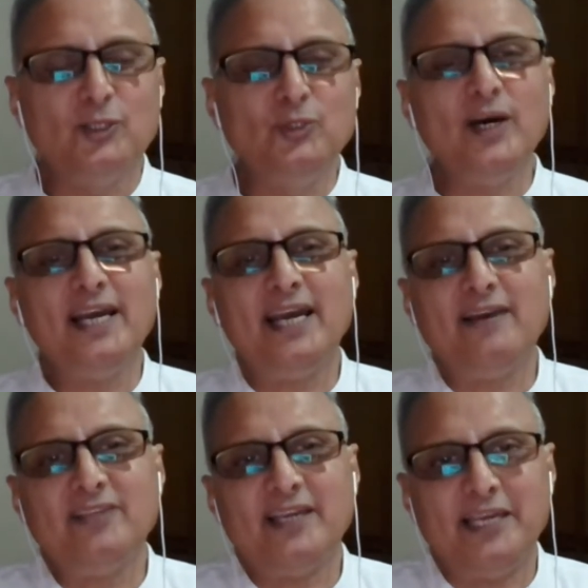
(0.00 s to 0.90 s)
do I
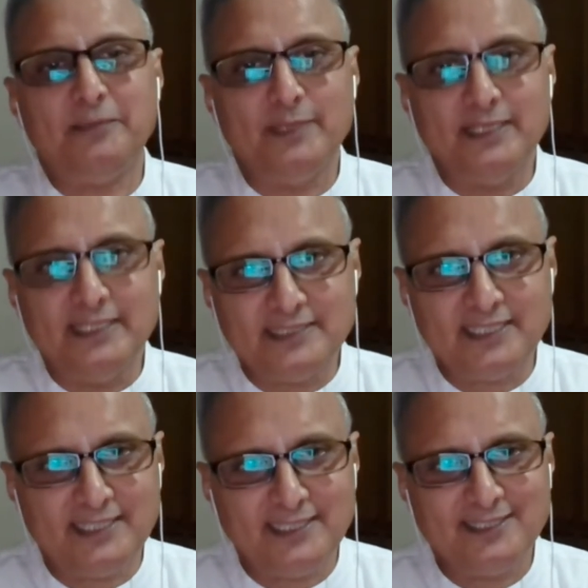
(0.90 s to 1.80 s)
have the
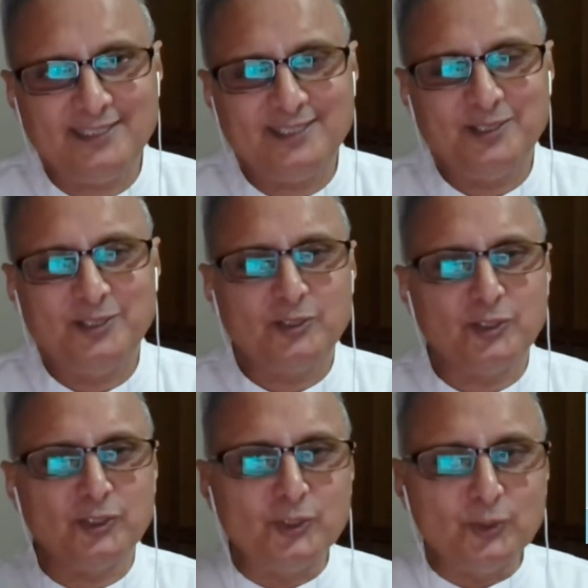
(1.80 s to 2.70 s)
ability
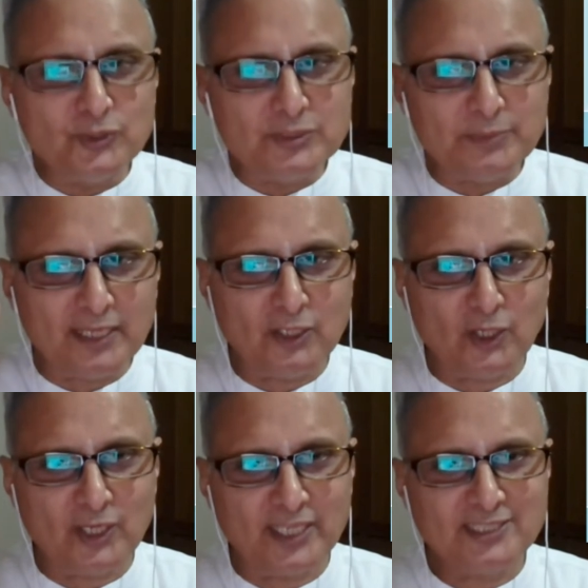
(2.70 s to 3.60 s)
to use my
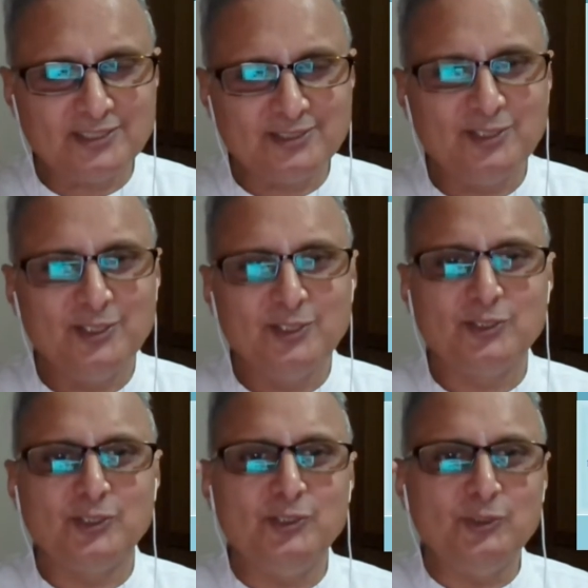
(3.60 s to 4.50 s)
knowledge,
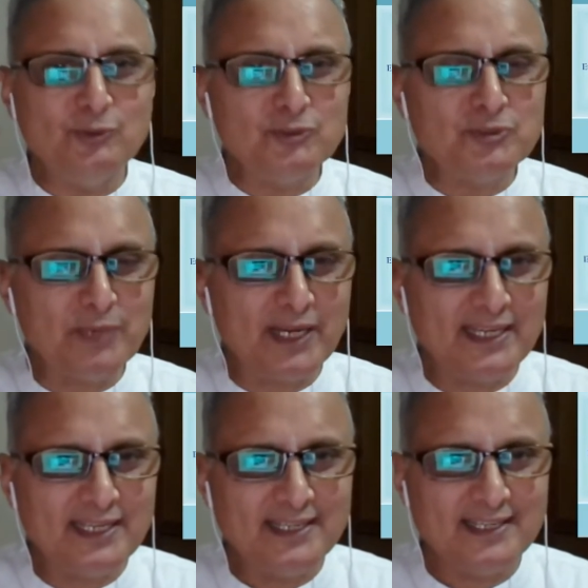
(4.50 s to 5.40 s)
to use
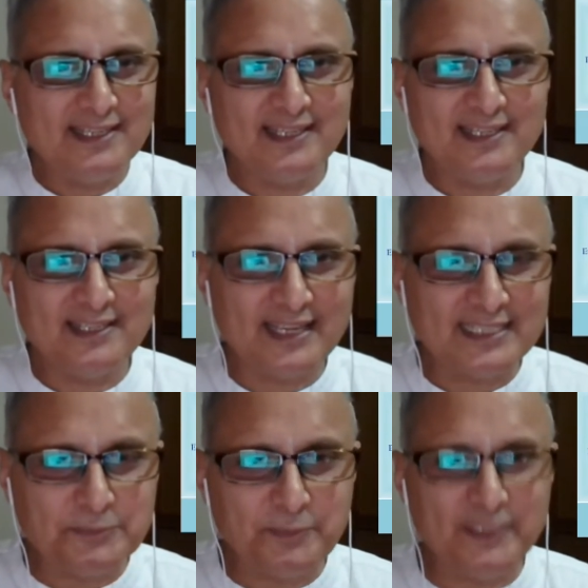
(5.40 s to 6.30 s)
my
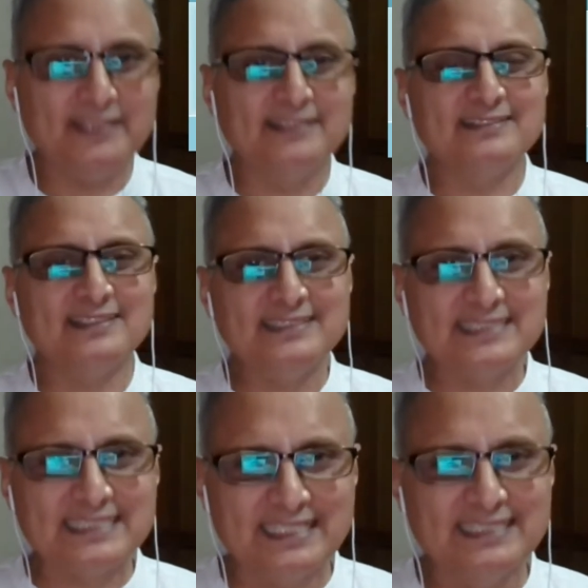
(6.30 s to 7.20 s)

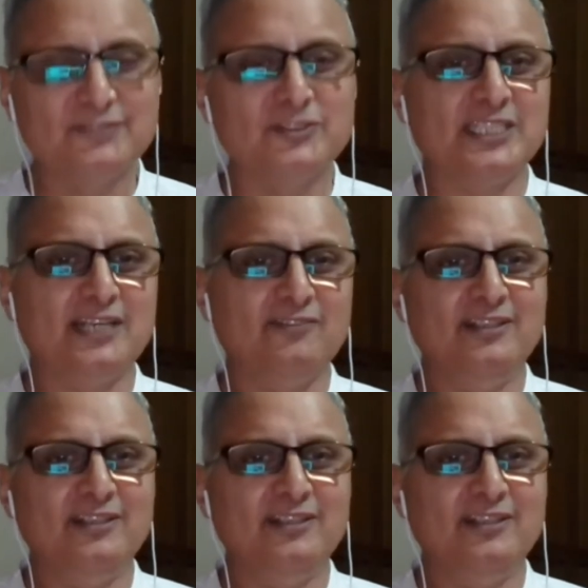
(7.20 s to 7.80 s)
experiences, skills which I have